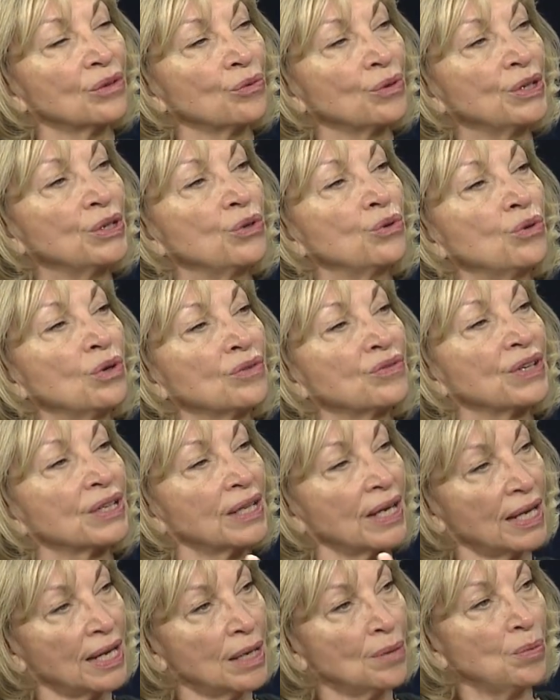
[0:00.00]
renewal of the
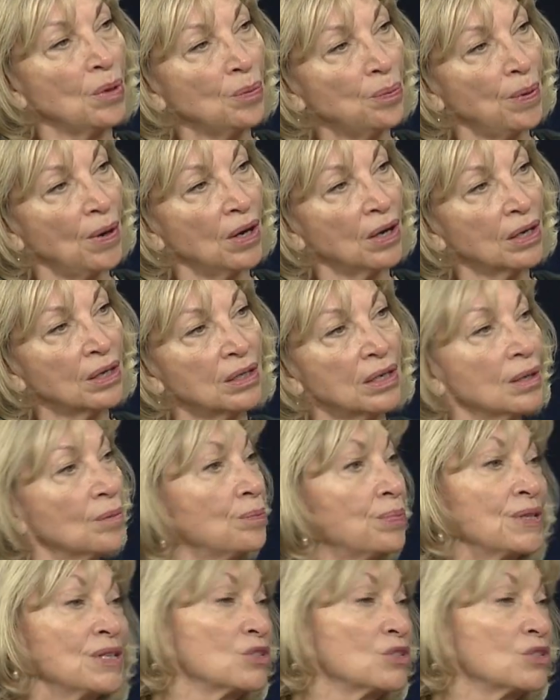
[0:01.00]
cable part, but